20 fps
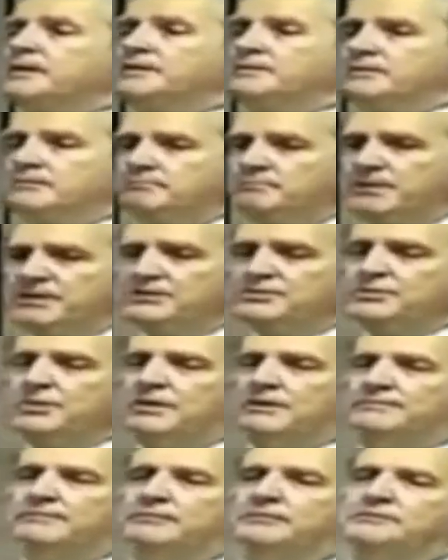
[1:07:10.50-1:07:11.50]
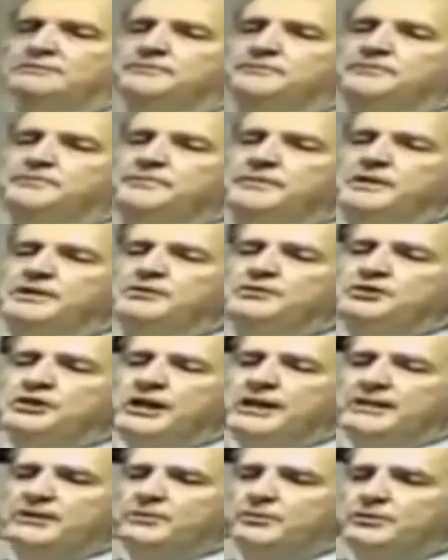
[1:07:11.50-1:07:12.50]
in the peace offer in
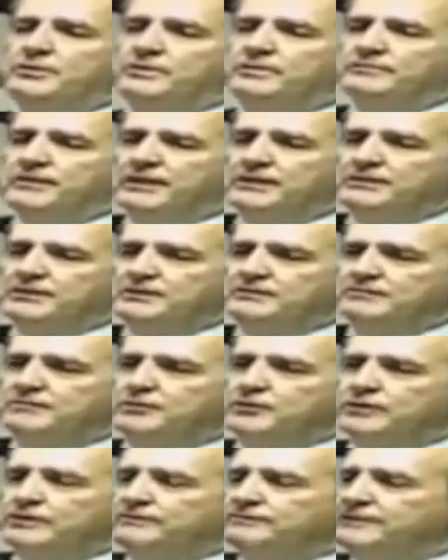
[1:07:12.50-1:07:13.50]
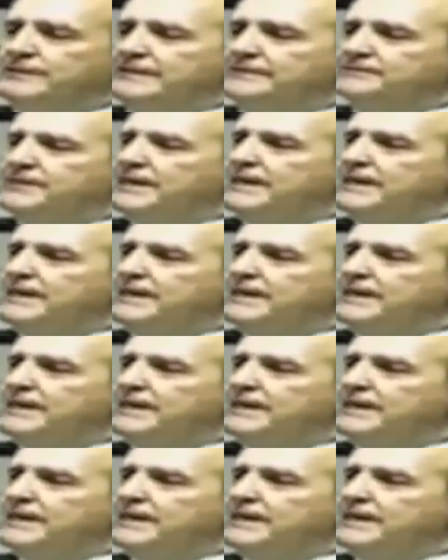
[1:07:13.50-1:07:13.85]
January of 1945.